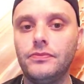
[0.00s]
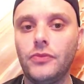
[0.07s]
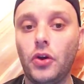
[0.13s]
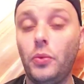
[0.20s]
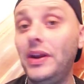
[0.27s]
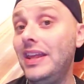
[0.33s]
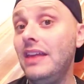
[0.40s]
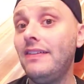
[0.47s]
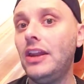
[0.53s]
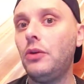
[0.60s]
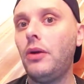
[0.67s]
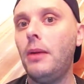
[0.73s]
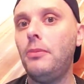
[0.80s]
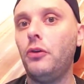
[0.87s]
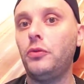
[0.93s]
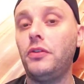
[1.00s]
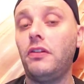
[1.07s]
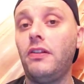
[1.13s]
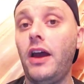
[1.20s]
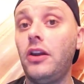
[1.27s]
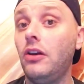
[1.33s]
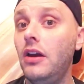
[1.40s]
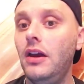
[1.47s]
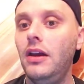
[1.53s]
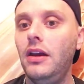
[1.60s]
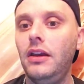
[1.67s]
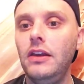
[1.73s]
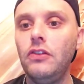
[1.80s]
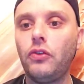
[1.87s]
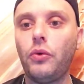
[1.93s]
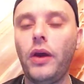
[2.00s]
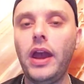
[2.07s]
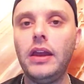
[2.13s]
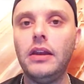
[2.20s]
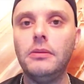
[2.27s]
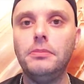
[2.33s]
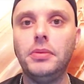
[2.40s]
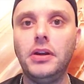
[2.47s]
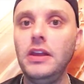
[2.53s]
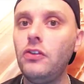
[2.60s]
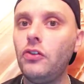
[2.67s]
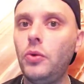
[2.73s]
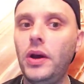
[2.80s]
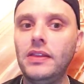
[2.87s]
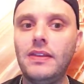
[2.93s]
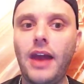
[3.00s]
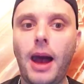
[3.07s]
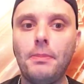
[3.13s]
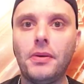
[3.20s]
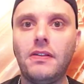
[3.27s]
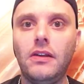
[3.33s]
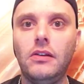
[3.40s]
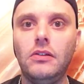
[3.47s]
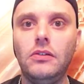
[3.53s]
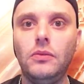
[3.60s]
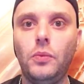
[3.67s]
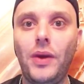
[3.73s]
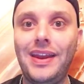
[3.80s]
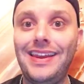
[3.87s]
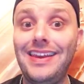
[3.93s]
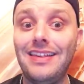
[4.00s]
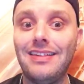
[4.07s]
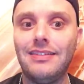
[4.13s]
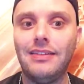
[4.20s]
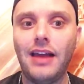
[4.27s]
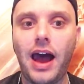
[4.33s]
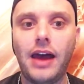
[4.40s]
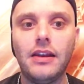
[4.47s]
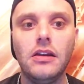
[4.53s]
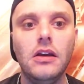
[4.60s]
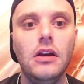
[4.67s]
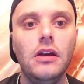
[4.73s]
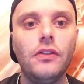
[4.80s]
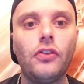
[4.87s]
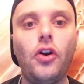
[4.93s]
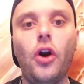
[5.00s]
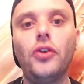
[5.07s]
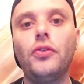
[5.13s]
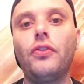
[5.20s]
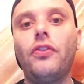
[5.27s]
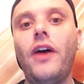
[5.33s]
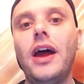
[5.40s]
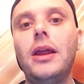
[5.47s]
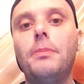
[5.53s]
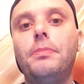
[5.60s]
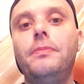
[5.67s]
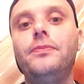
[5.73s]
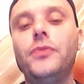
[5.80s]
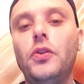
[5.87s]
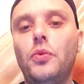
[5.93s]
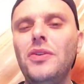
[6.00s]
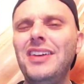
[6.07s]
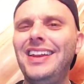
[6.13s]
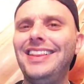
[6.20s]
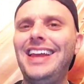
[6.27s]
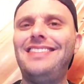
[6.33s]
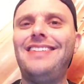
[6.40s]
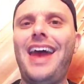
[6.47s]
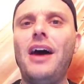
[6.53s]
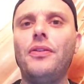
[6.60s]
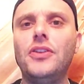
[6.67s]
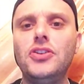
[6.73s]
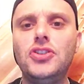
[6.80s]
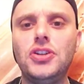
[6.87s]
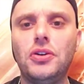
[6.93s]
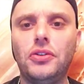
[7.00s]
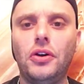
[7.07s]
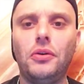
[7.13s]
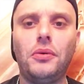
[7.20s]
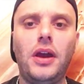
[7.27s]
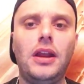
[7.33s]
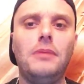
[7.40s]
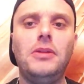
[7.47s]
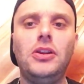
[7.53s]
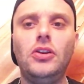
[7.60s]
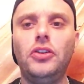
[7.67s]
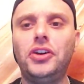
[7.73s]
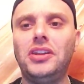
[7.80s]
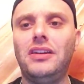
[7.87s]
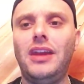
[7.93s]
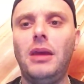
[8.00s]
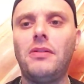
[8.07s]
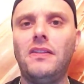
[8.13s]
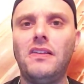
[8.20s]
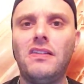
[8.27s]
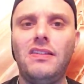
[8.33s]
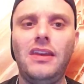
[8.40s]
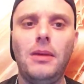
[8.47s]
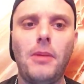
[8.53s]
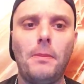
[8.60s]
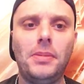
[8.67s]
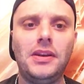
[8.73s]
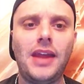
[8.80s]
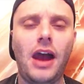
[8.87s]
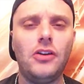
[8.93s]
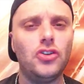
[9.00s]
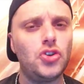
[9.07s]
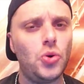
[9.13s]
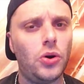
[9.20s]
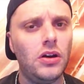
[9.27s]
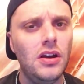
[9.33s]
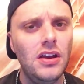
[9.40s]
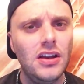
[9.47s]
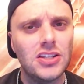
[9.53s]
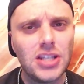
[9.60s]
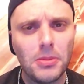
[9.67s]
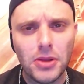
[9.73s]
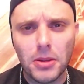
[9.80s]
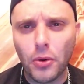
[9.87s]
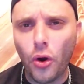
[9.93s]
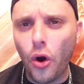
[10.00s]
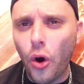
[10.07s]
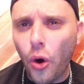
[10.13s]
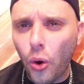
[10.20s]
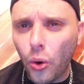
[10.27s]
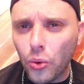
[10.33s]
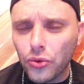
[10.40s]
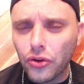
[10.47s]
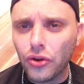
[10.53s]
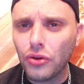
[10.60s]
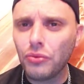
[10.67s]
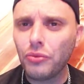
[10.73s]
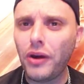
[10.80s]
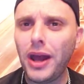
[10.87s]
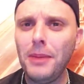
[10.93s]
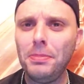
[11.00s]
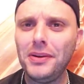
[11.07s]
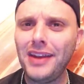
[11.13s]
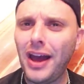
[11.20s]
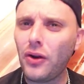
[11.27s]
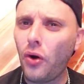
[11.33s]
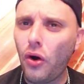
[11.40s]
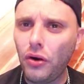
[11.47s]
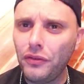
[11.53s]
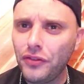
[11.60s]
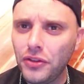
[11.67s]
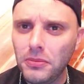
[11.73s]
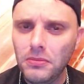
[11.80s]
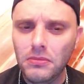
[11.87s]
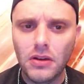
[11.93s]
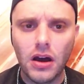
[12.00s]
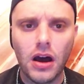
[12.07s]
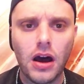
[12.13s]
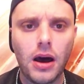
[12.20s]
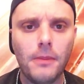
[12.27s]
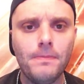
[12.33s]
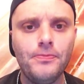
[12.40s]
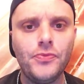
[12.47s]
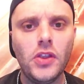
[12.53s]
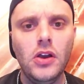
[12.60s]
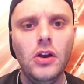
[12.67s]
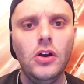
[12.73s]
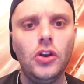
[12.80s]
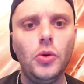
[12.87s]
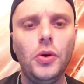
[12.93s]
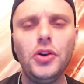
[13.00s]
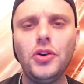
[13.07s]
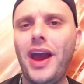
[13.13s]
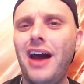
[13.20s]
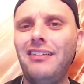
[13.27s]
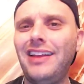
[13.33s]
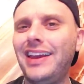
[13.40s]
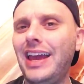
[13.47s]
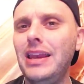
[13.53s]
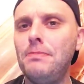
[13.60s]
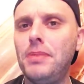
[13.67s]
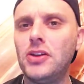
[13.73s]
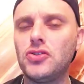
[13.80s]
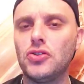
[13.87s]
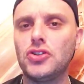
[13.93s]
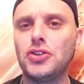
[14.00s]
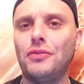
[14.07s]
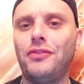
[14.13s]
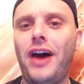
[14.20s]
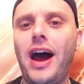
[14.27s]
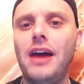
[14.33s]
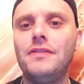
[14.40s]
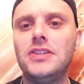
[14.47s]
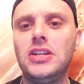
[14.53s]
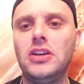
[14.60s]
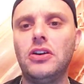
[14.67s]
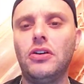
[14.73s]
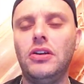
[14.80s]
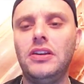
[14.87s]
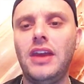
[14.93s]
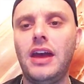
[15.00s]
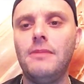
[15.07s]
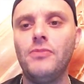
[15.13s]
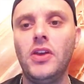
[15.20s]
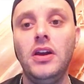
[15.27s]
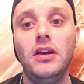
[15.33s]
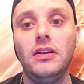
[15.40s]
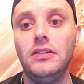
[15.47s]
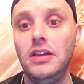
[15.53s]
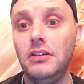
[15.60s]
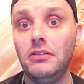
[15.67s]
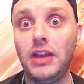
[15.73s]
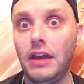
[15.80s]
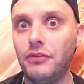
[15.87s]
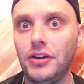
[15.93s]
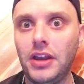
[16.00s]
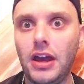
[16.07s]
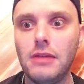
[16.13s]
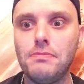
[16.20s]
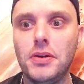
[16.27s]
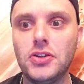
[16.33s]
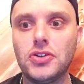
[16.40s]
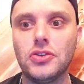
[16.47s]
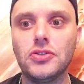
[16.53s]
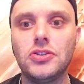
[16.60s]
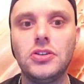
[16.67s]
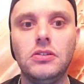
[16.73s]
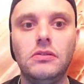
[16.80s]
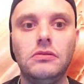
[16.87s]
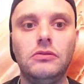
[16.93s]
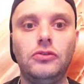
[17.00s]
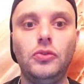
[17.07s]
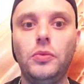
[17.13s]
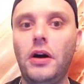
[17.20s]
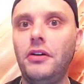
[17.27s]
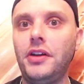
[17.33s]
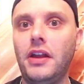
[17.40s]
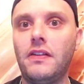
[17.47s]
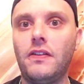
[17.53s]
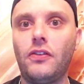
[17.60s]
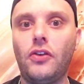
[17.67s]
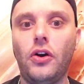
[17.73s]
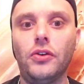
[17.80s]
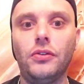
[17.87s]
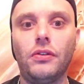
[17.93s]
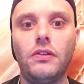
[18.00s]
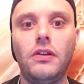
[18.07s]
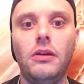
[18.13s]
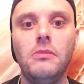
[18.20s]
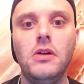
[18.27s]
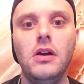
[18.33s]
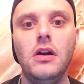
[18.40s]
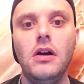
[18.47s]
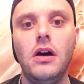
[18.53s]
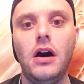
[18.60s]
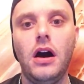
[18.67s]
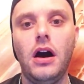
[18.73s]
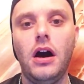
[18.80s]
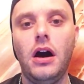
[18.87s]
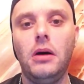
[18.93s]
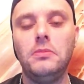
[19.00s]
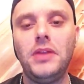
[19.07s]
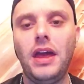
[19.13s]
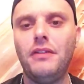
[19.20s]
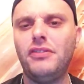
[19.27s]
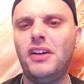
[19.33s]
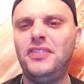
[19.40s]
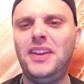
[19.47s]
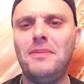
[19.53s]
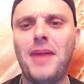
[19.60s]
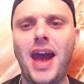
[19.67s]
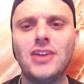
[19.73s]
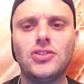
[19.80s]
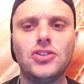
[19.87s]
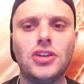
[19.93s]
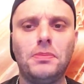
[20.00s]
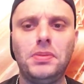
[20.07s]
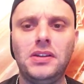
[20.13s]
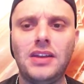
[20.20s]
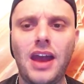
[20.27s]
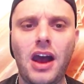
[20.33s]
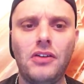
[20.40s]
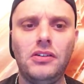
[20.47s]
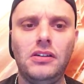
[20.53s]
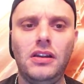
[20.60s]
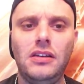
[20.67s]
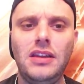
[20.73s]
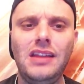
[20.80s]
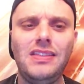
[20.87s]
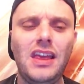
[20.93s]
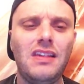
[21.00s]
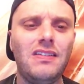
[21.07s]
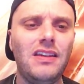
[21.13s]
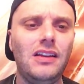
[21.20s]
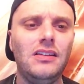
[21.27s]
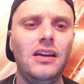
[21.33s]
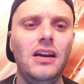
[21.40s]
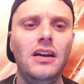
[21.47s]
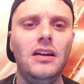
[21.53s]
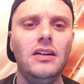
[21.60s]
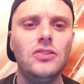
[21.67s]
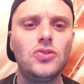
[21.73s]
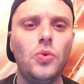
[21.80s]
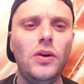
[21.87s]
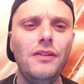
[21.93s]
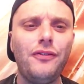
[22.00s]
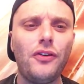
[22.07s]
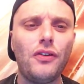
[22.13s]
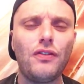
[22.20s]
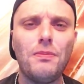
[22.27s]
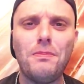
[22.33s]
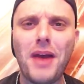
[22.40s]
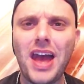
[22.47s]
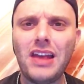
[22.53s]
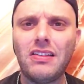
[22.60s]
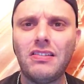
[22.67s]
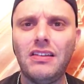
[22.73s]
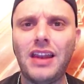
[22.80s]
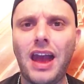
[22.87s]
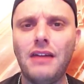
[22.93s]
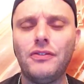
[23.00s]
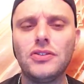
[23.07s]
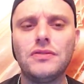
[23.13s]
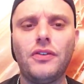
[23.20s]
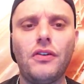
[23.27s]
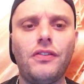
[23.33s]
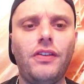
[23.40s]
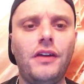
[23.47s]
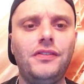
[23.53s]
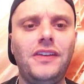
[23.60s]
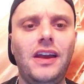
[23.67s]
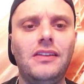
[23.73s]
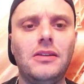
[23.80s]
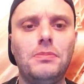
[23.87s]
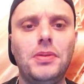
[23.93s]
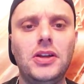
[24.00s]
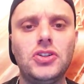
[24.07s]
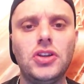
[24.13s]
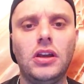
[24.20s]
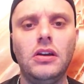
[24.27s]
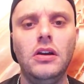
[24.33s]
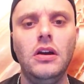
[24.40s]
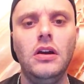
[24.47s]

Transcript: or when he is getting ground balls with the slider, he's great, but he's quite the opposite when he's not. This Cardinals lineup really let down this year, though, right? I mean, you look at the names on this team up and down, and sure, some of them are older, right? But not all of them. Um, you wonder how, like, any pitcher survives here, and yet nearly every night pitchers do well against this Cardinals team. Um, they have lefty mashers up and down, and, and yet they sit 21st best in average versus left handed pitching